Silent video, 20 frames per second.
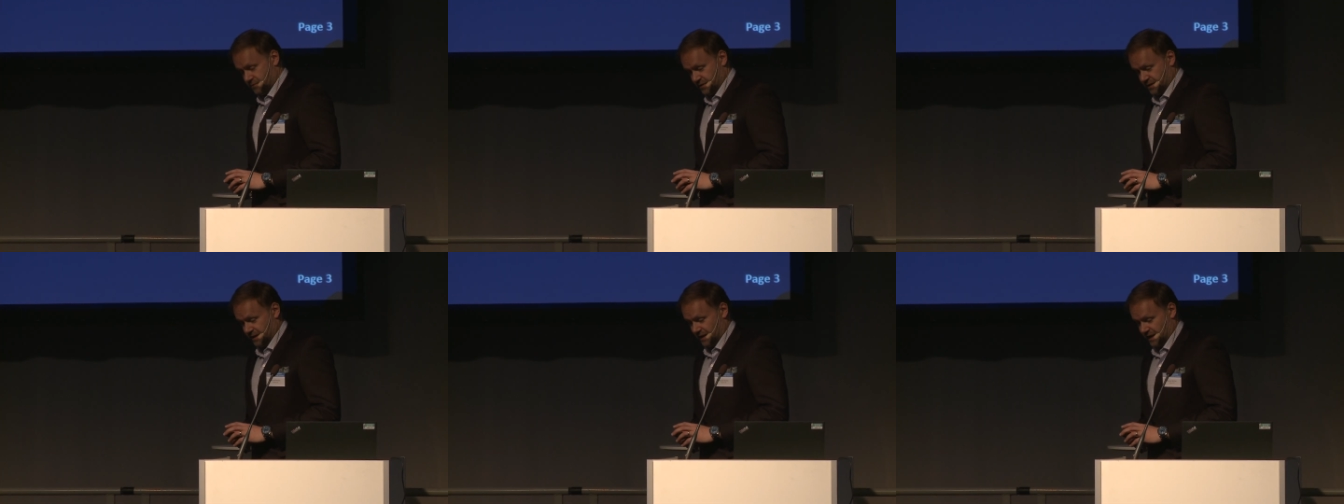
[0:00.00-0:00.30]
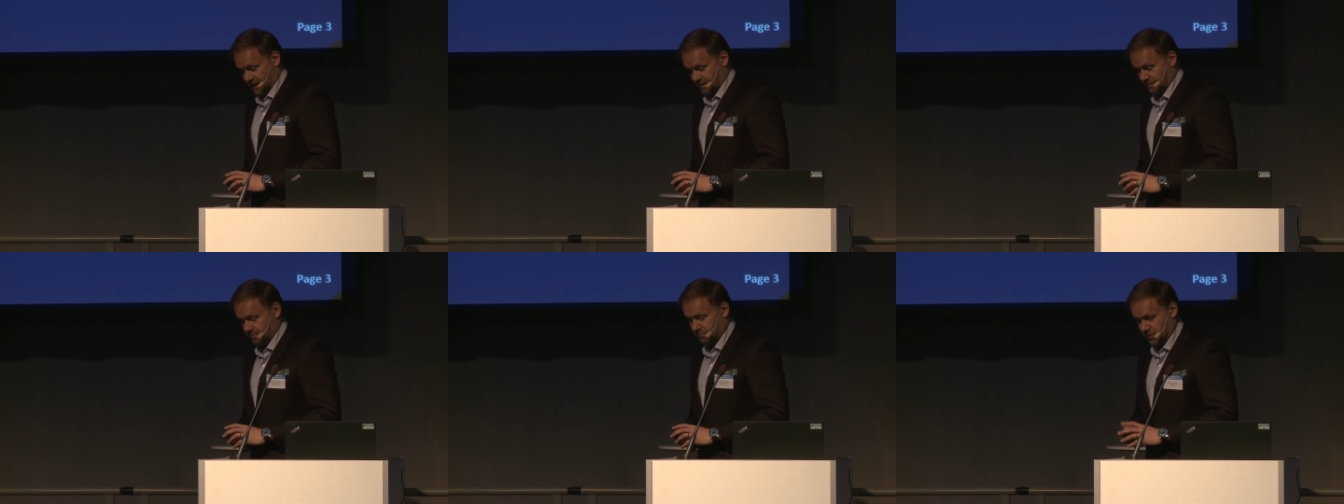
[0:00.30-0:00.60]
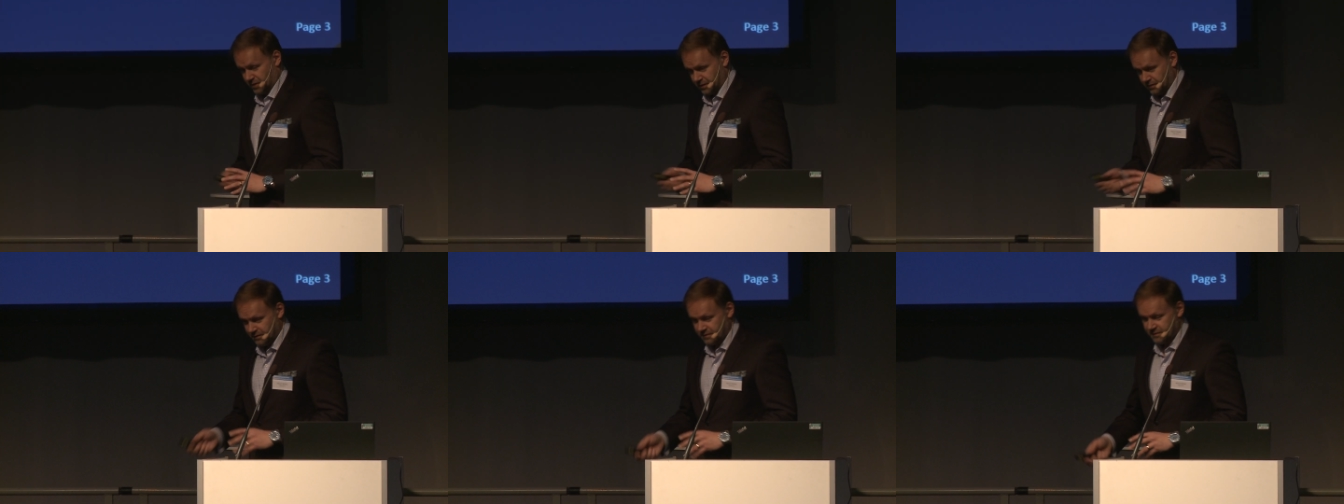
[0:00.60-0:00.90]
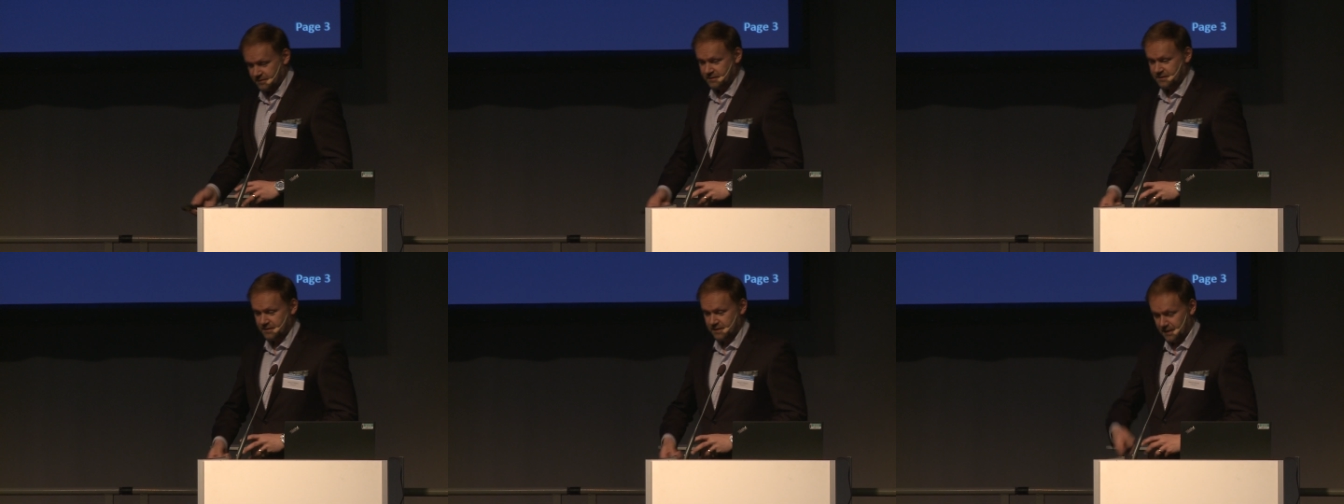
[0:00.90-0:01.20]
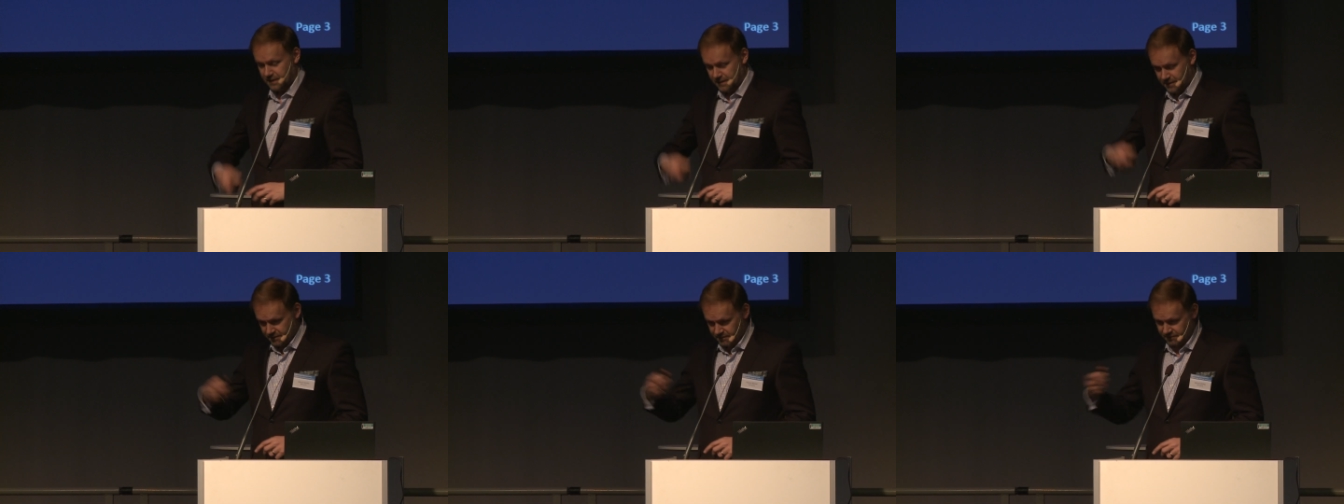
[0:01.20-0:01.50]
we have built
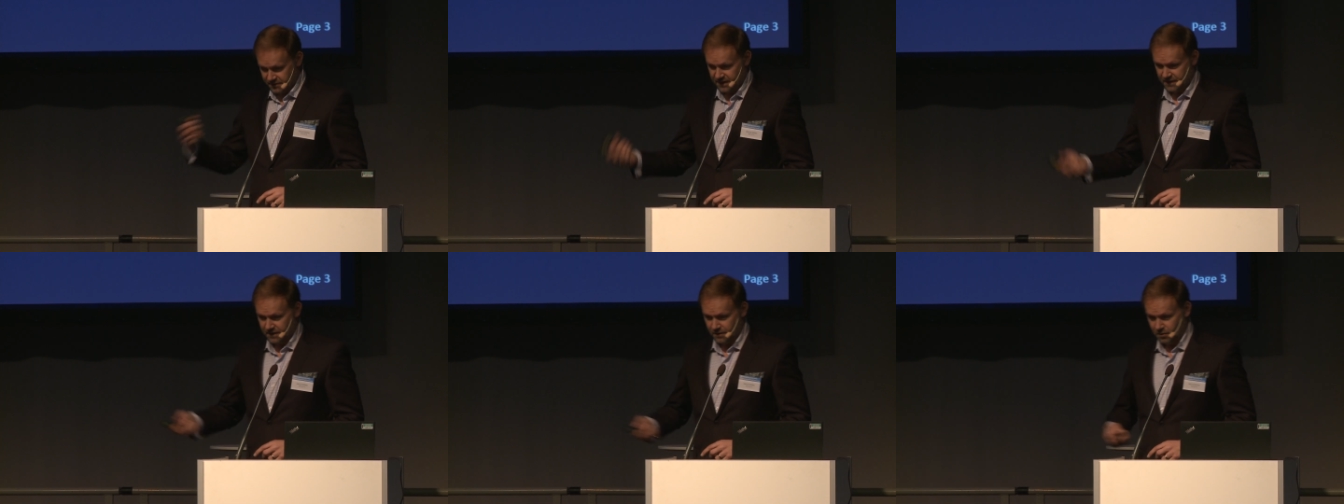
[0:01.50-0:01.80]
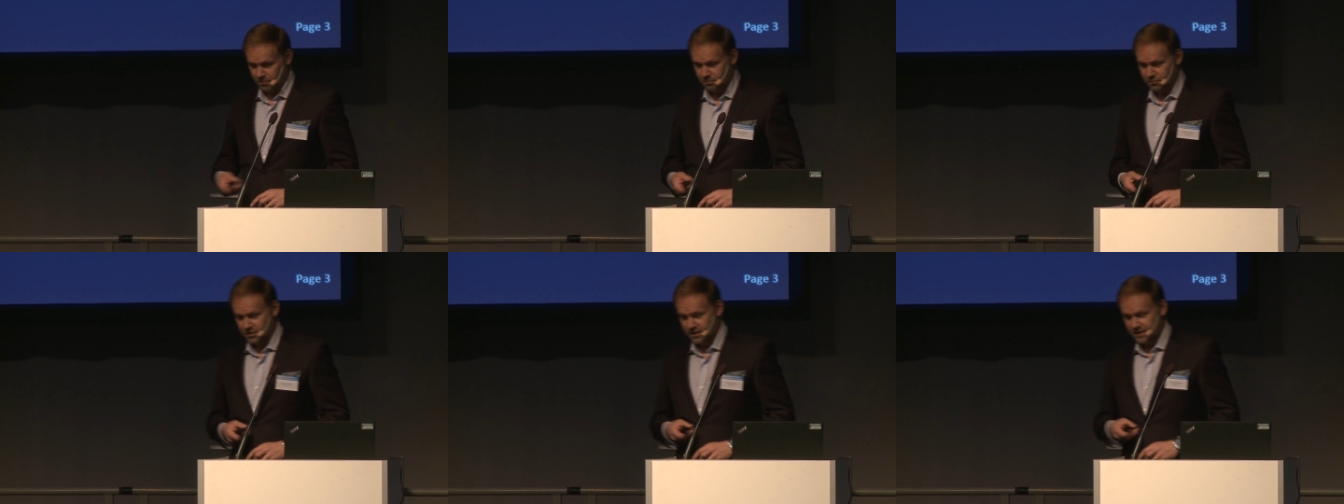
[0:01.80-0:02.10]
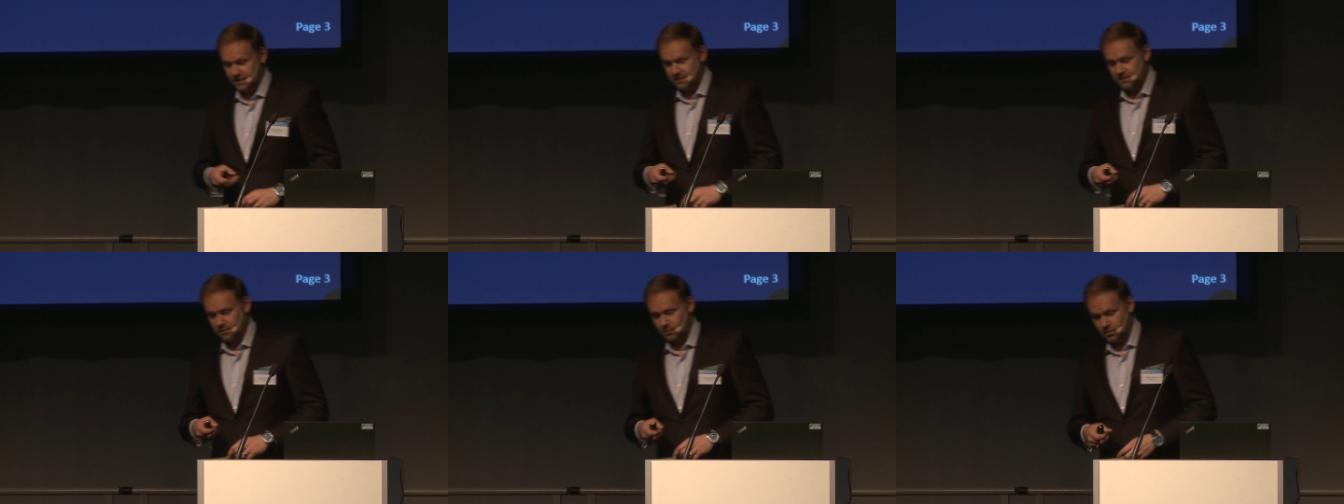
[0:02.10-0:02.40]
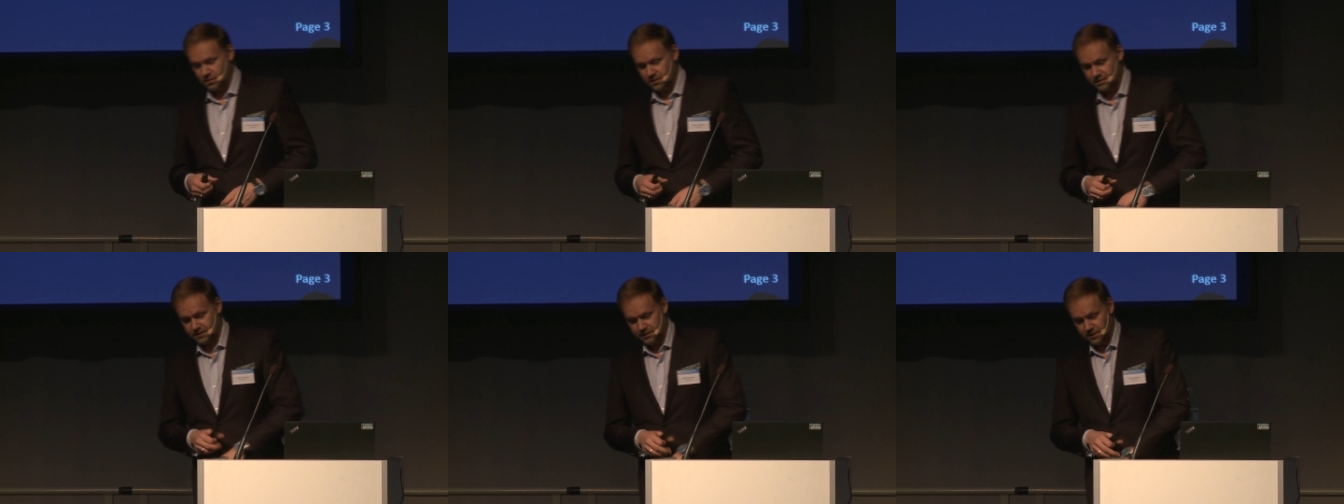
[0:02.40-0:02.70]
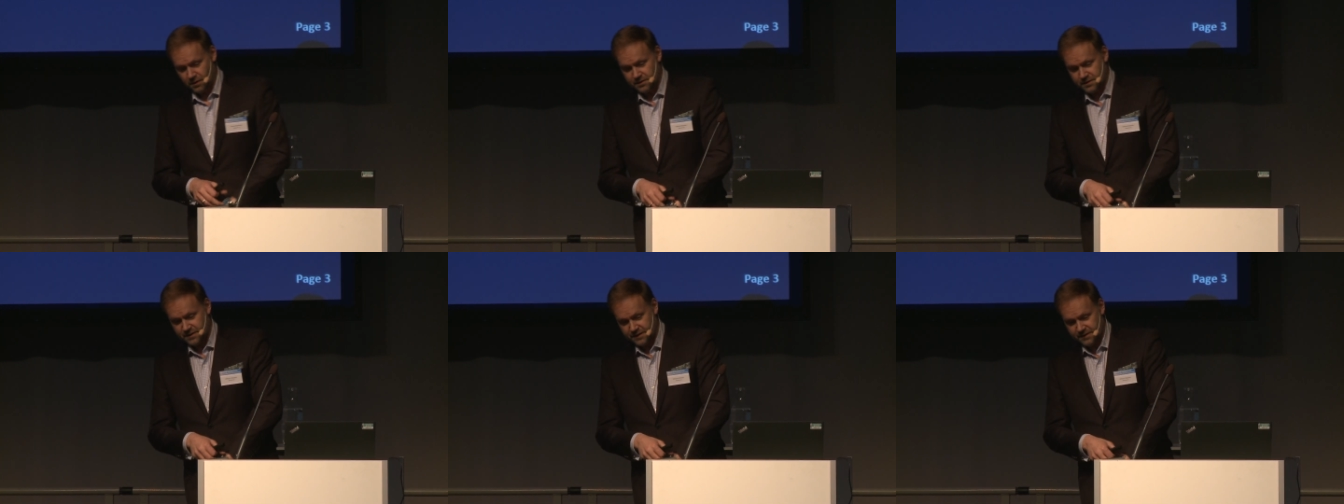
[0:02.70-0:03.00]
and we operate the world's
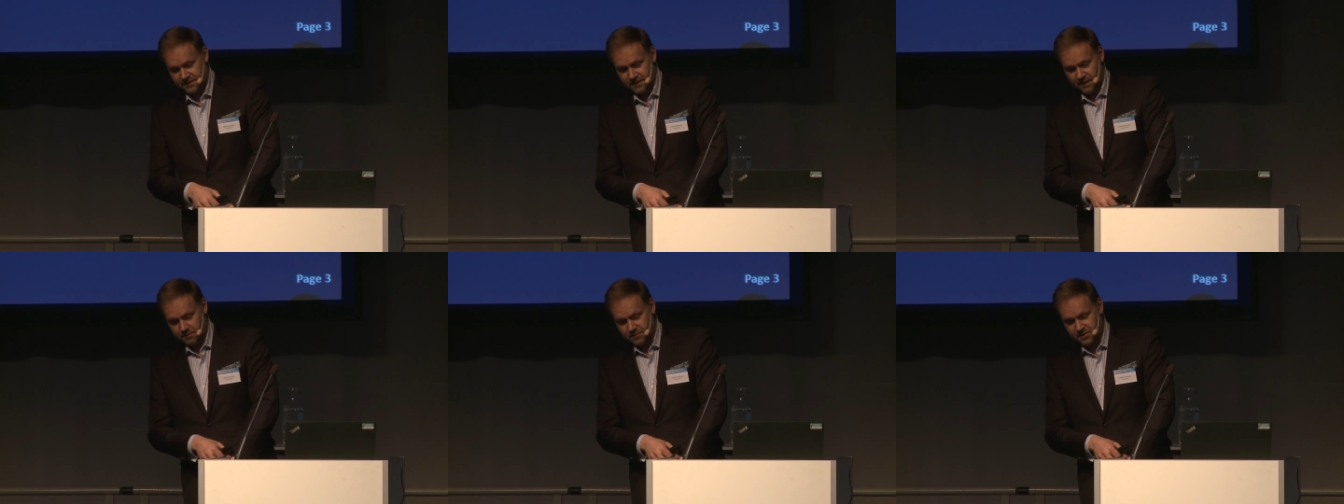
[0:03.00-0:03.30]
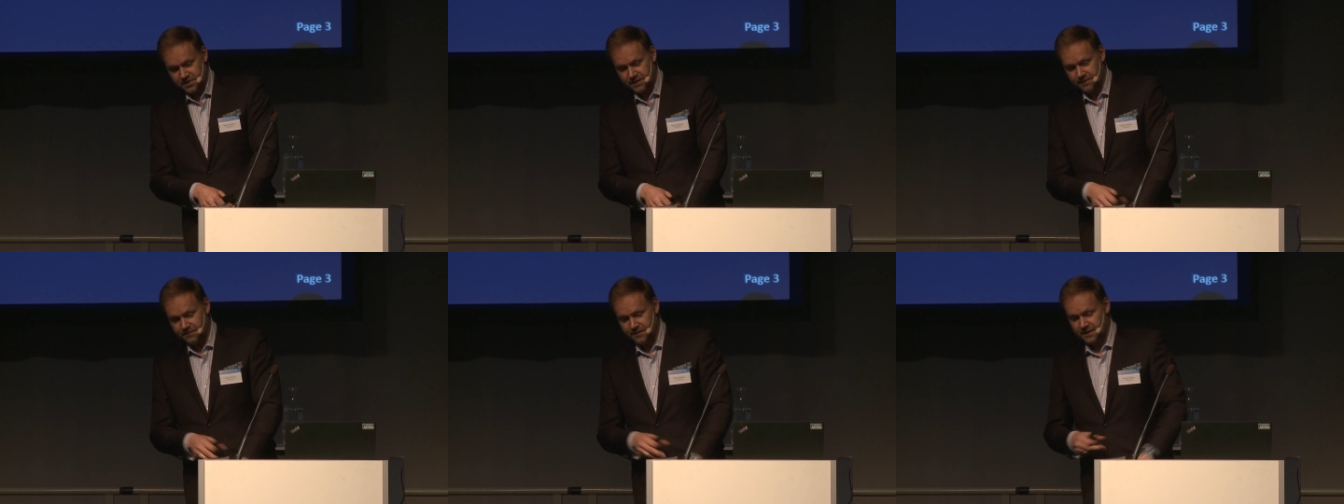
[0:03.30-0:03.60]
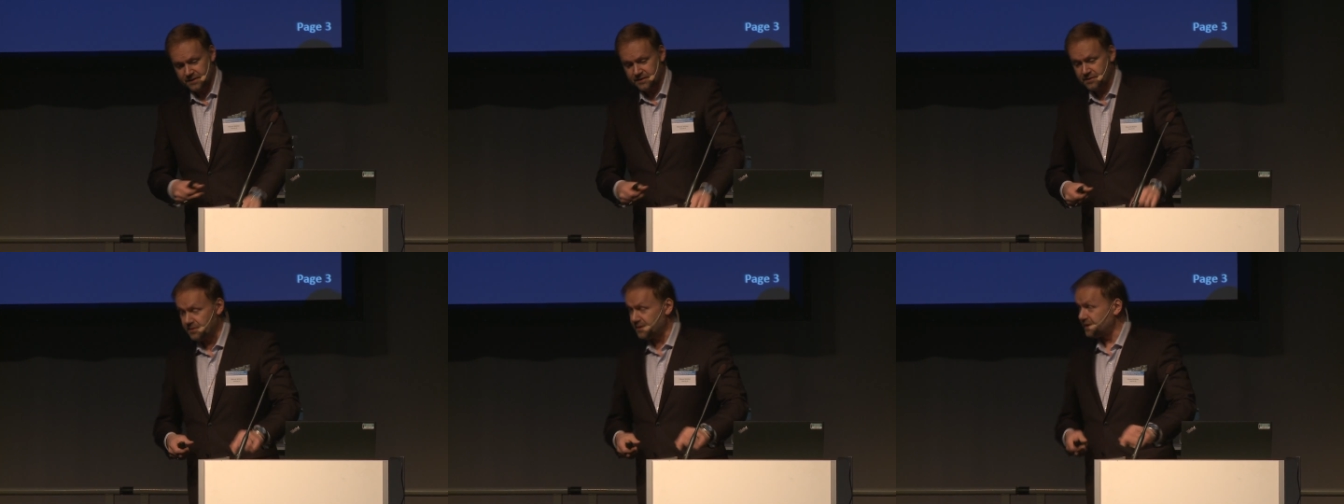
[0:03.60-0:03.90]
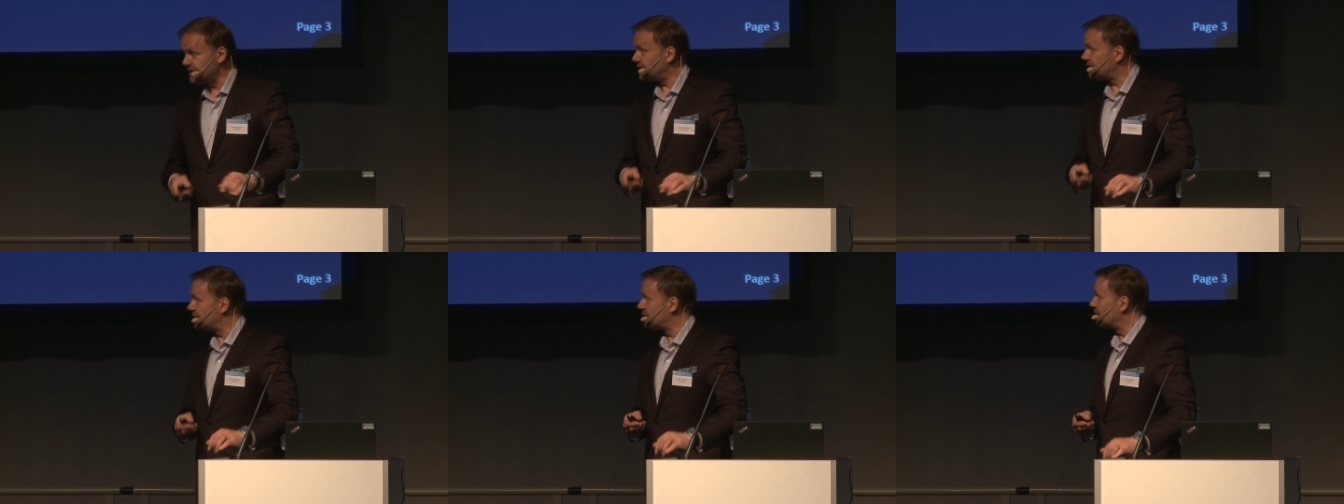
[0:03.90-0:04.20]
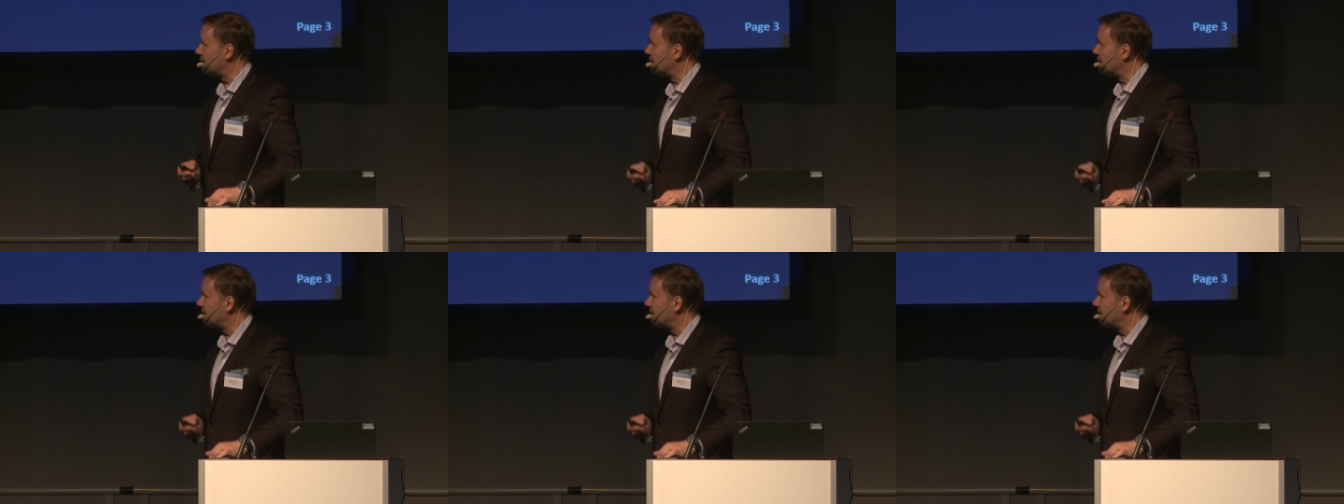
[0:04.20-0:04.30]
largest LBG factory.